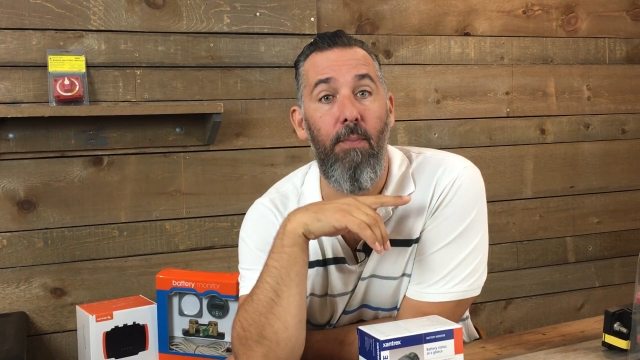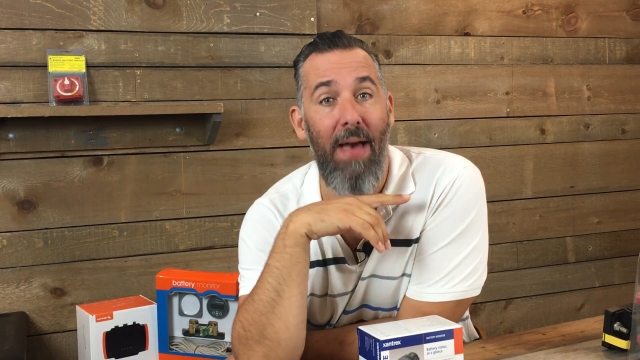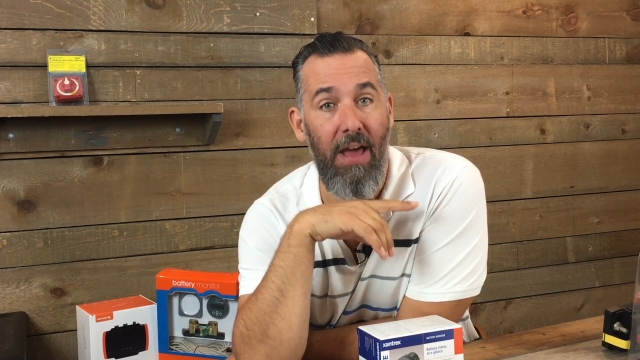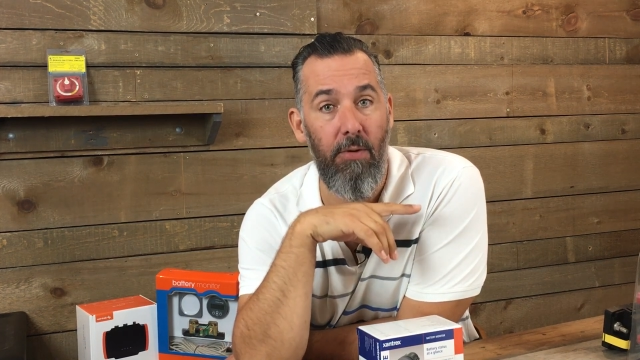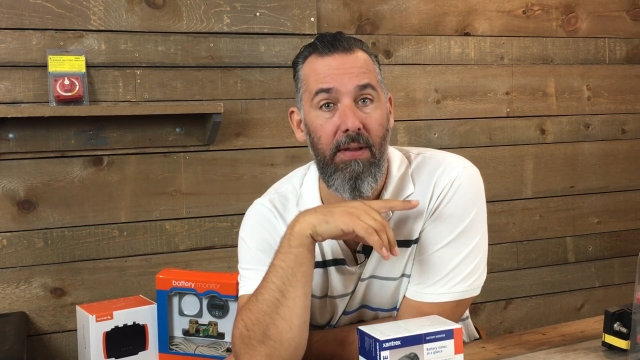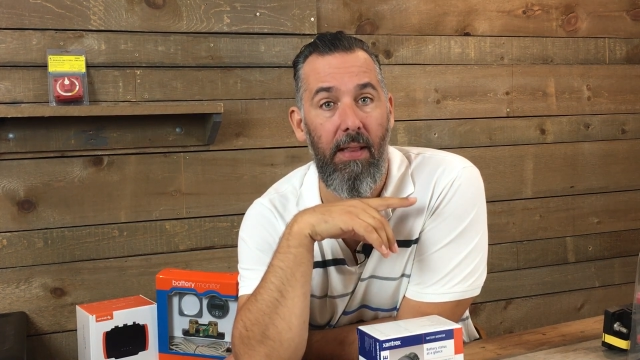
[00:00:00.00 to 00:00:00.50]

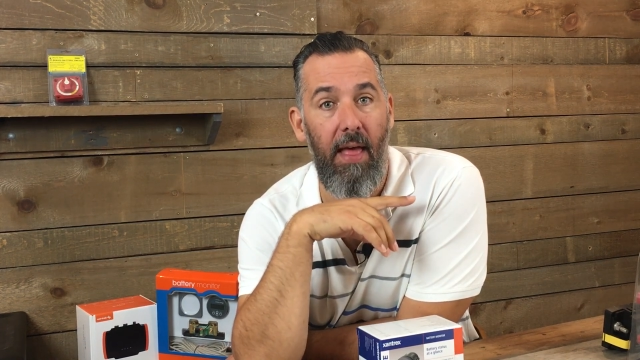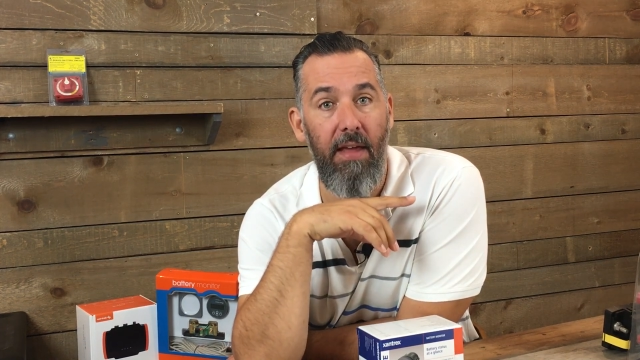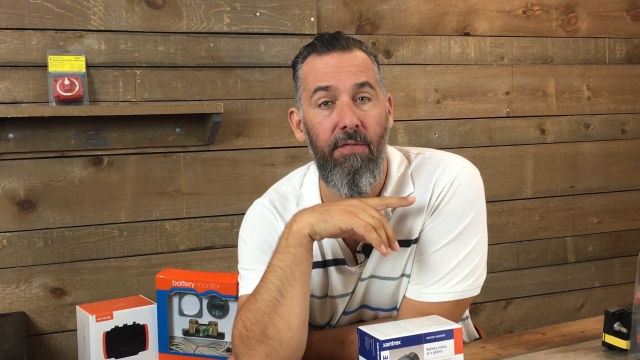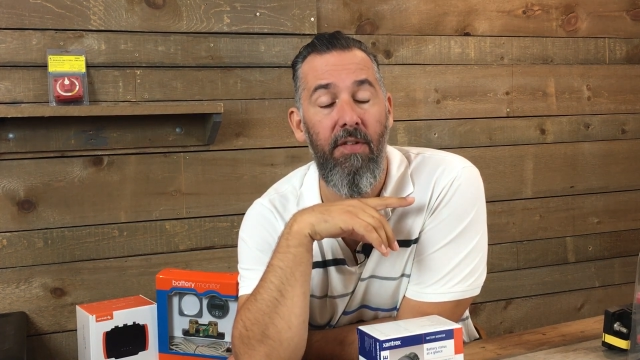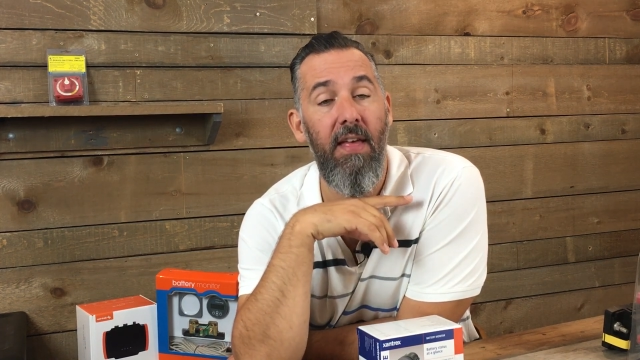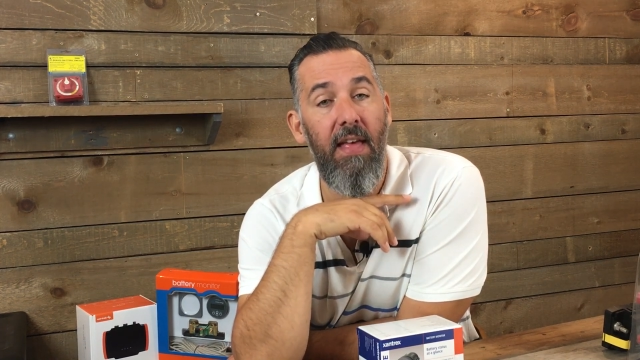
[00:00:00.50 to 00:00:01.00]
battery
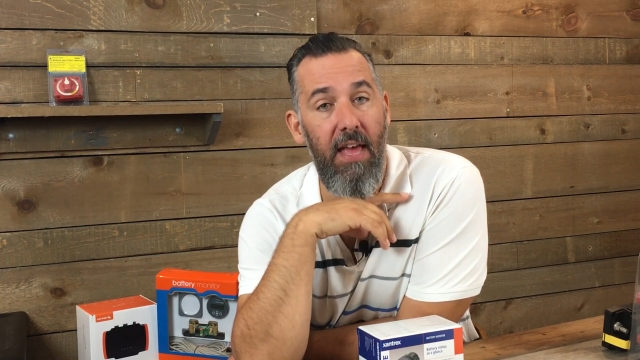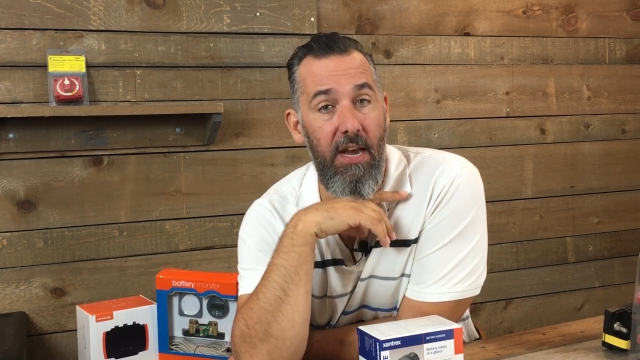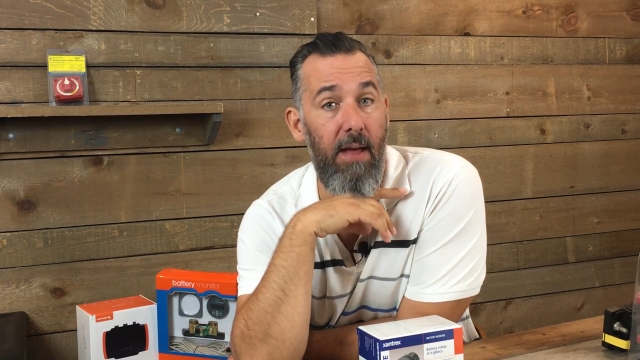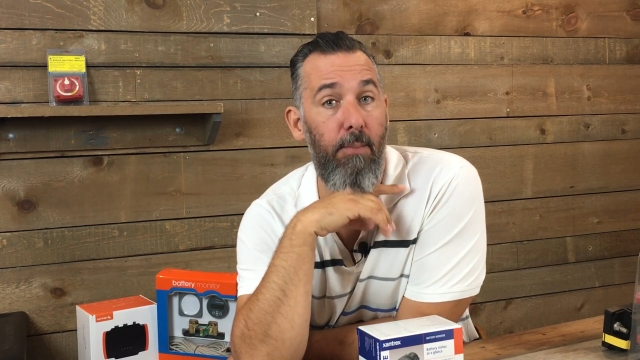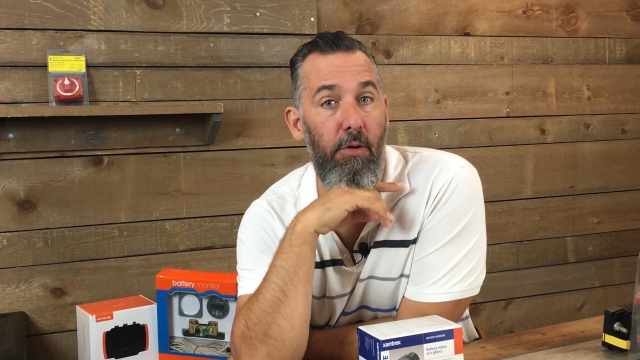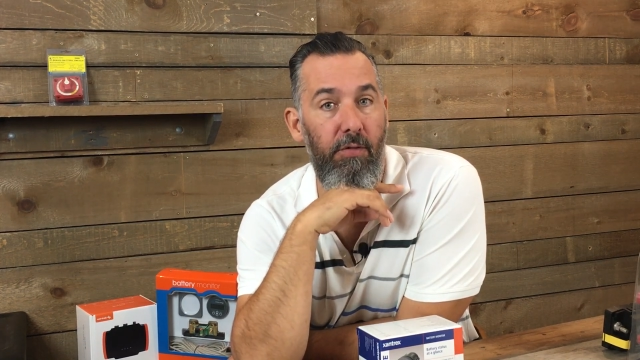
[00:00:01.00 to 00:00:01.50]
life and
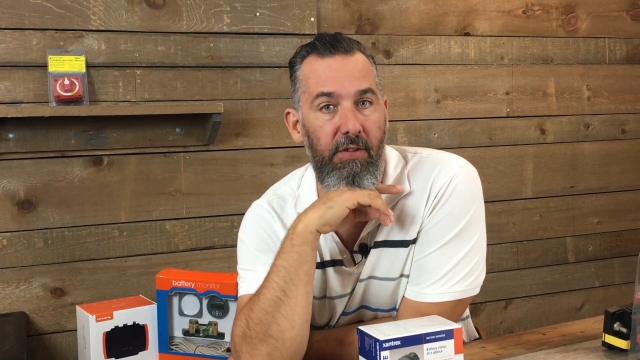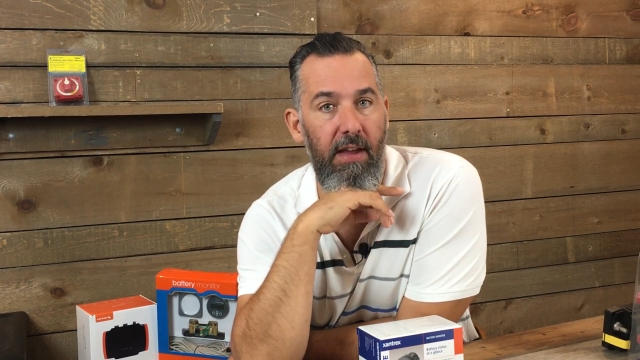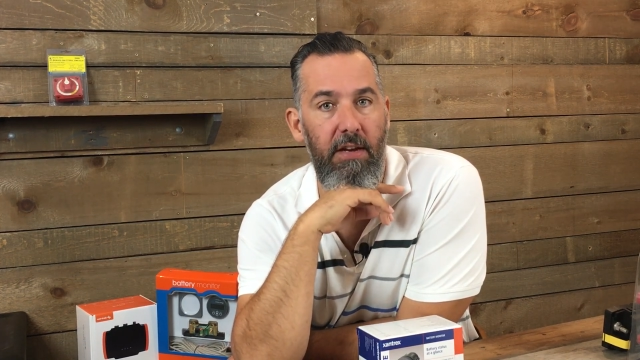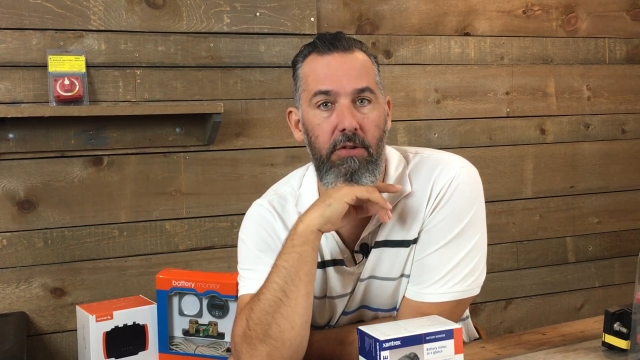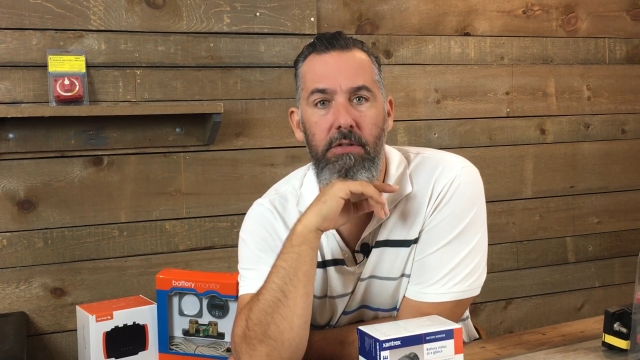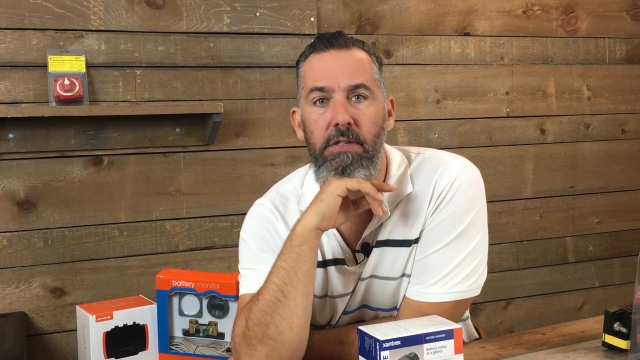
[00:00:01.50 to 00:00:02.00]
number of
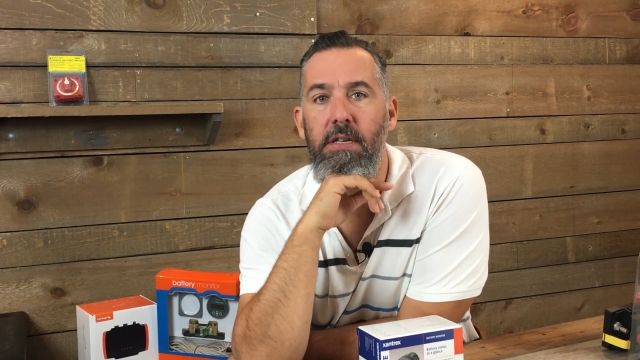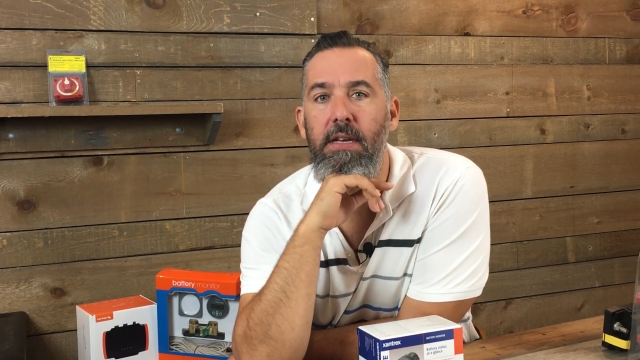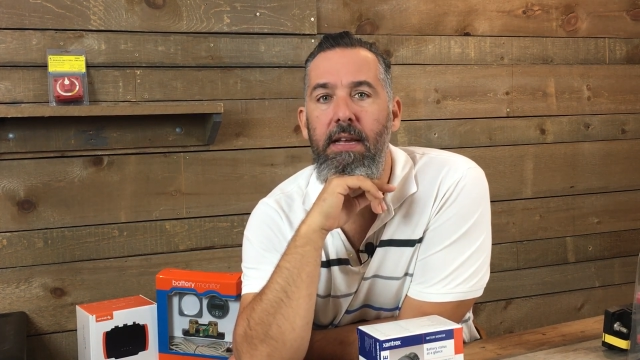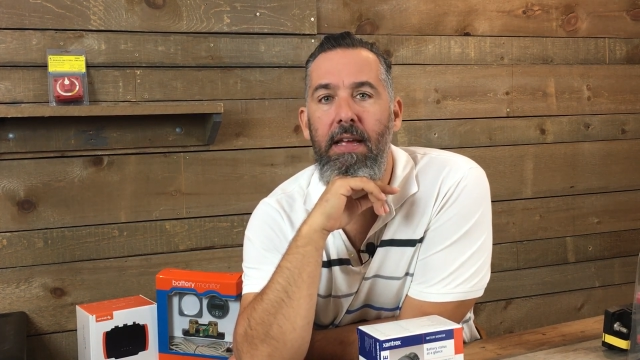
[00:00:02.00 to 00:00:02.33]
cycles.